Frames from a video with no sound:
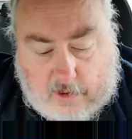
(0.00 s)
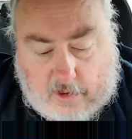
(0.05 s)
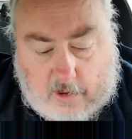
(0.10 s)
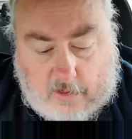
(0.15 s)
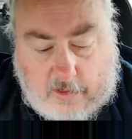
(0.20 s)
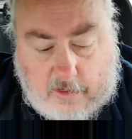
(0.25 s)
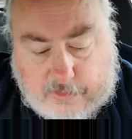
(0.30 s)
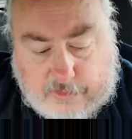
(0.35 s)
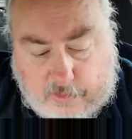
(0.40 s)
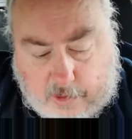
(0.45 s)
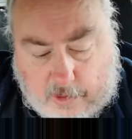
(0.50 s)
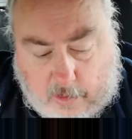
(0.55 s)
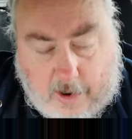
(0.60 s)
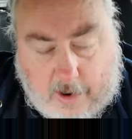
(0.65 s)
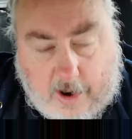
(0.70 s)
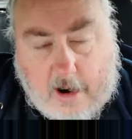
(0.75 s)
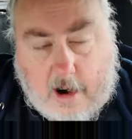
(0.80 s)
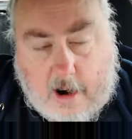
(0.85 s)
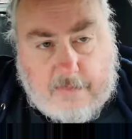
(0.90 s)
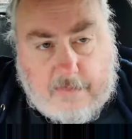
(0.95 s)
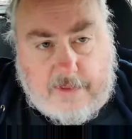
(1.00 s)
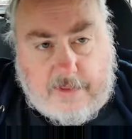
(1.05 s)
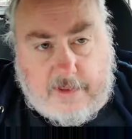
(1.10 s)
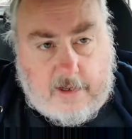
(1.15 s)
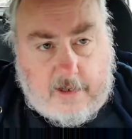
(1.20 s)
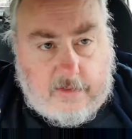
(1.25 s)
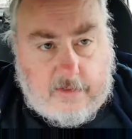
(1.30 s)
all their do no harm thing and